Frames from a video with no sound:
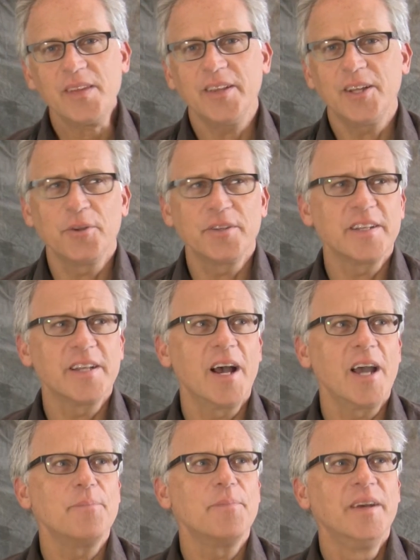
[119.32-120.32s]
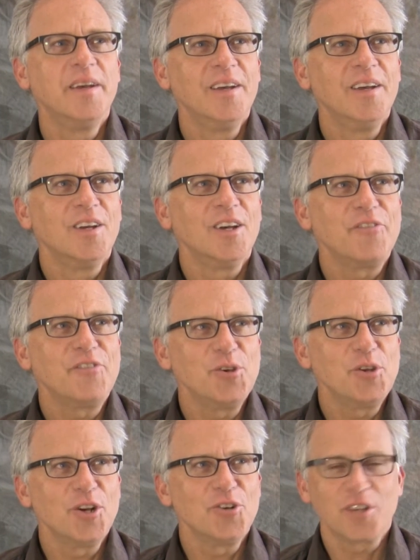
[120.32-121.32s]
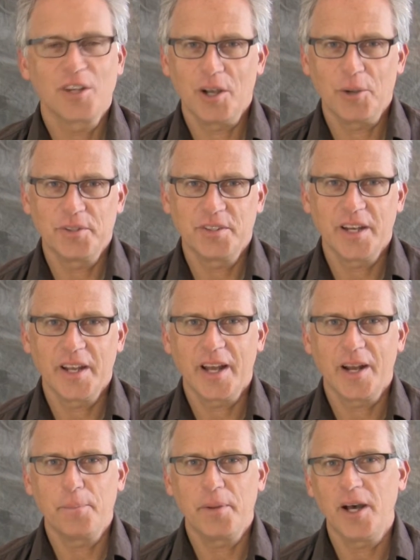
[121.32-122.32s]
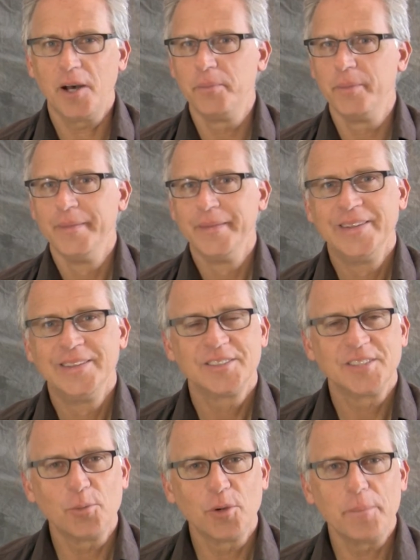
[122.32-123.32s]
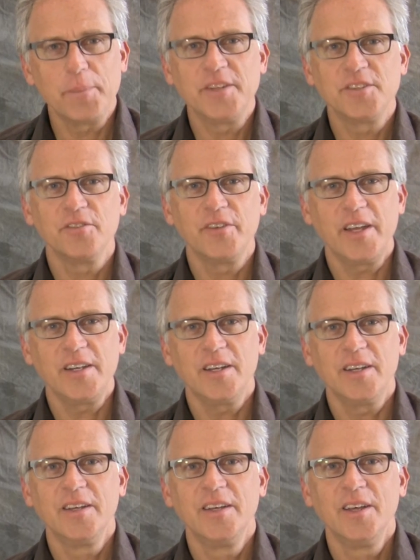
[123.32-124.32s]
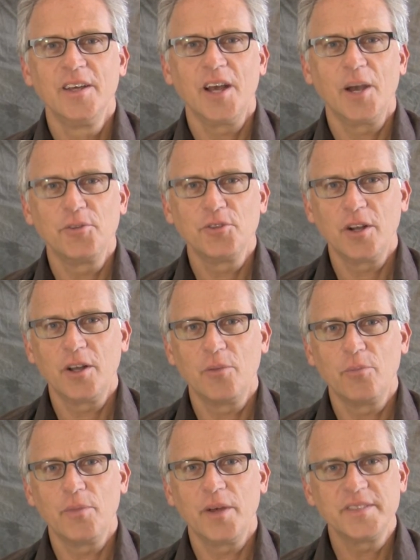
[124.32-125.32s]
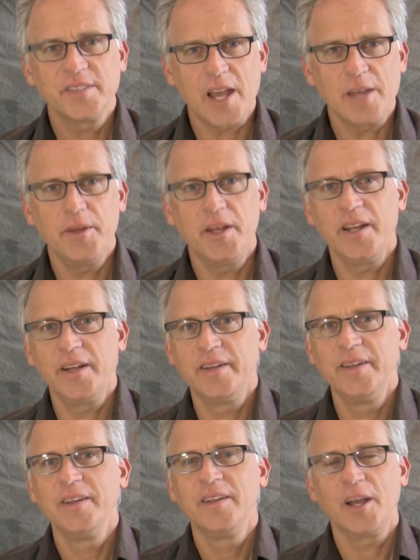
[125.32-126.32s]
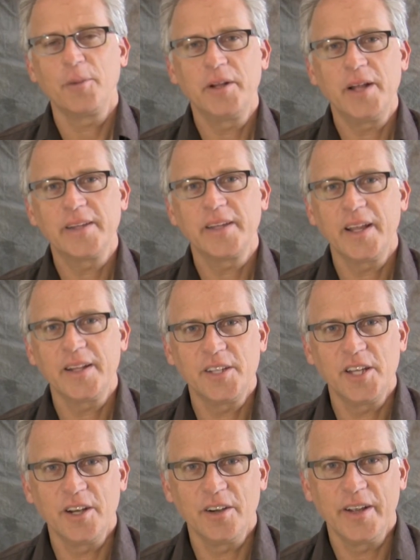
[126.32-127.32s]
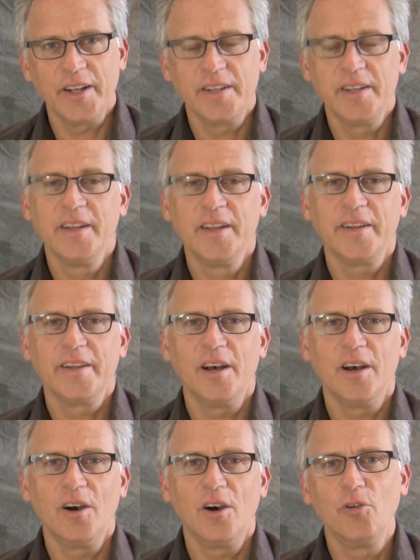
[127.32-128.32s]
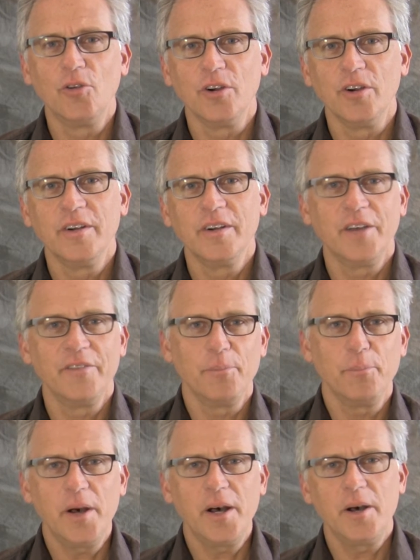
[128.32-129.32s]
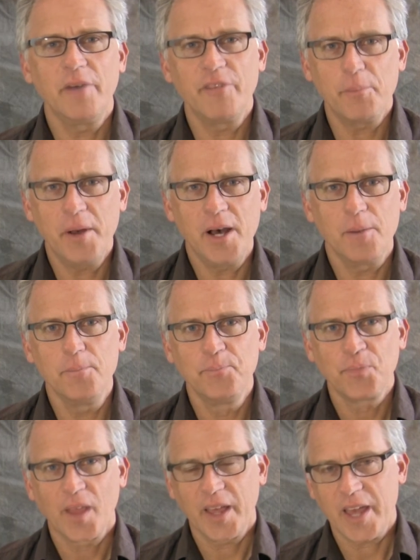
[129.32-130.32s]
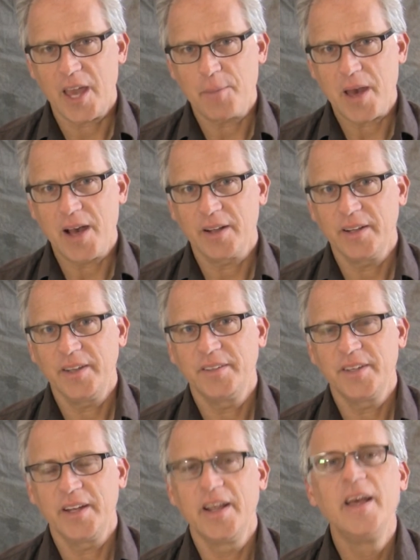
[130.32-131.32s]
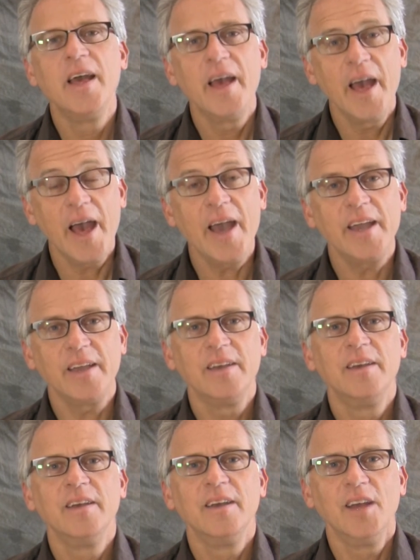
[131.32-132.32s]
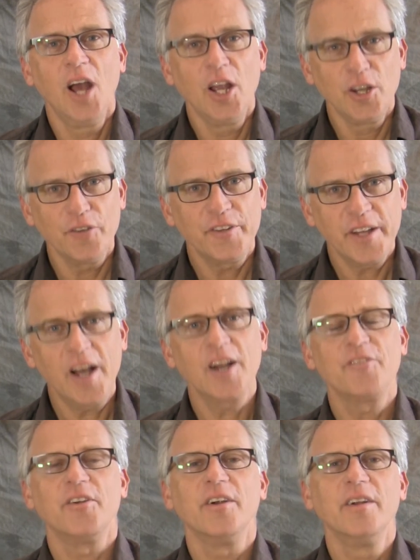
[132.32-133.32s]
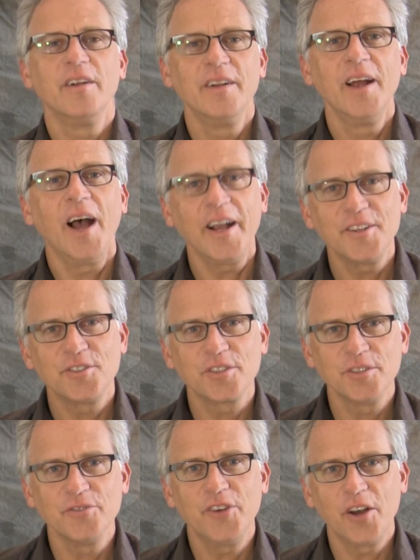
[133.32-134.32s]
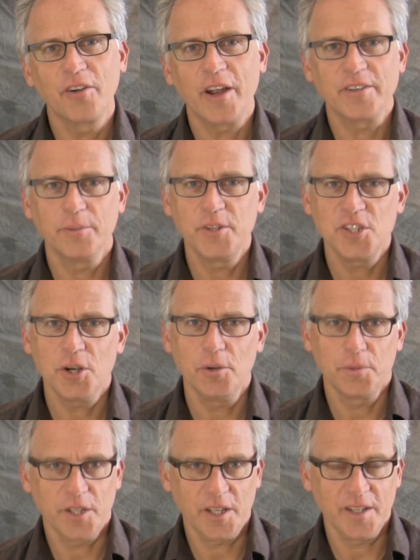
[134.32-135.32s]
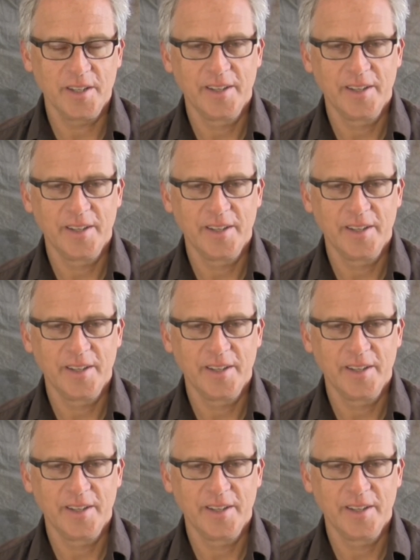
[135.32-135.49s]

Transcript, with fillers: There was a time a few years ago, I was sitting at a pub somewhere in Pennsylvania. I was on a assignment and I went out to get dinner and the owner of the, of the pub came out and he said, hey, you're a photographer. I just took some photographs. Let me show them to you.